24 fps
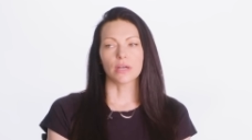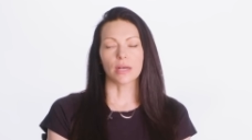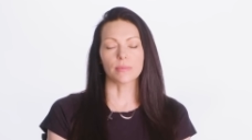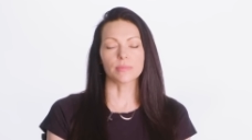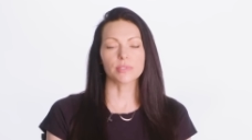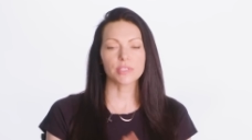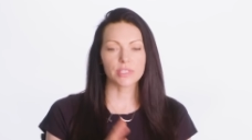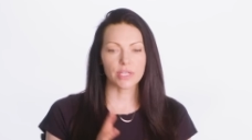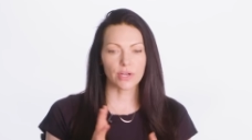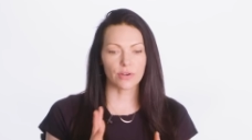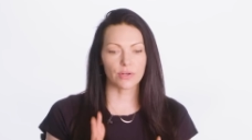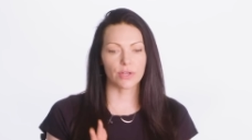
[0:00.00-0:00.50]

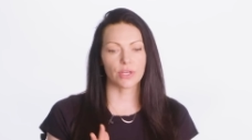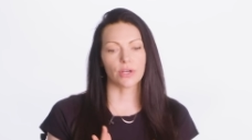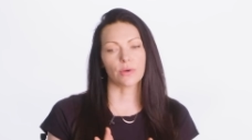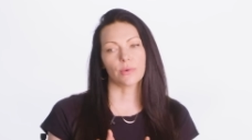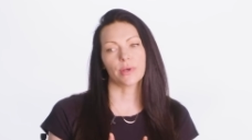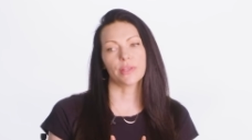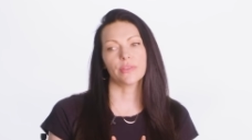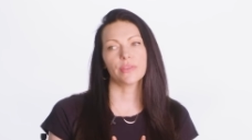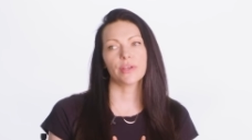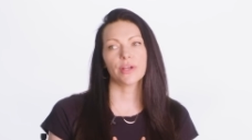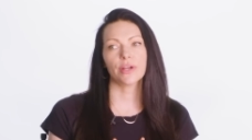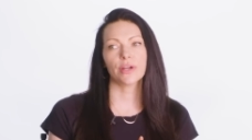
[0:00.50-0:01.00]
I'm scared to
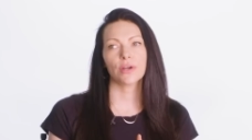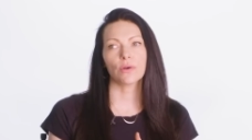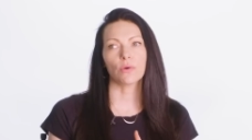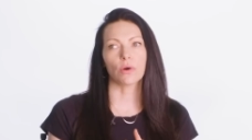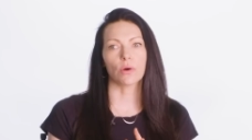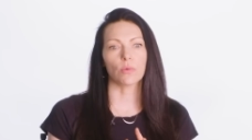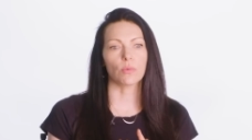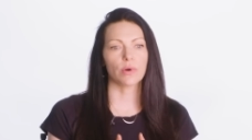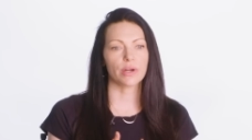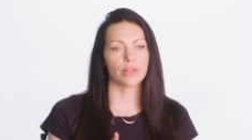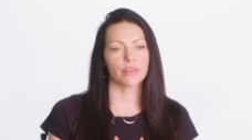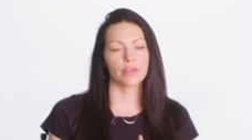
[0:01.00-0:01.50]
go in there
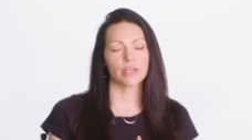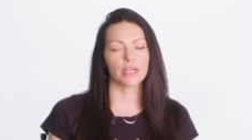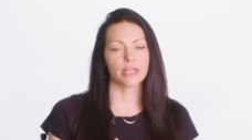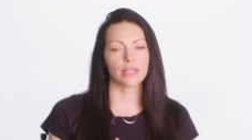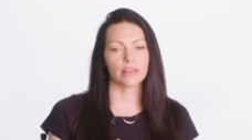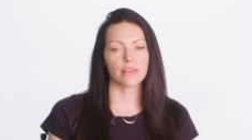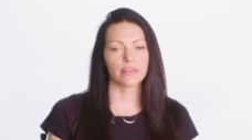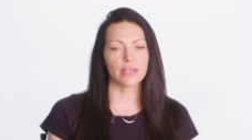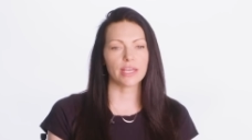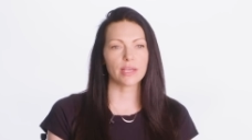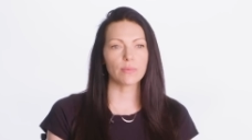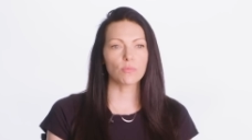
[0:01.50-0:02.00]
or what are they going
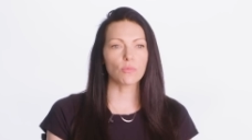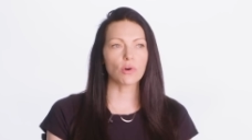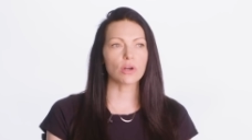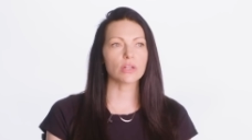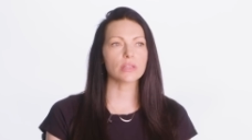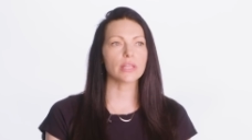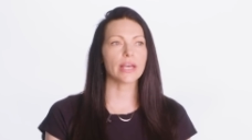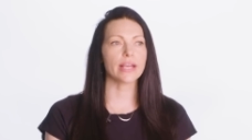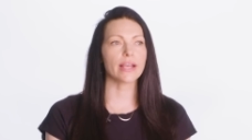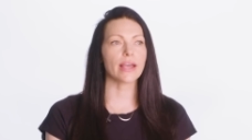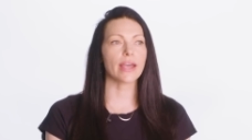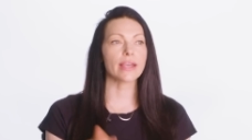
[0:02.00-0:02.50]
to think,
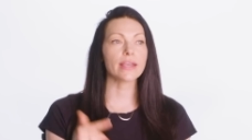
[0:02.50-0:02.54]
more like,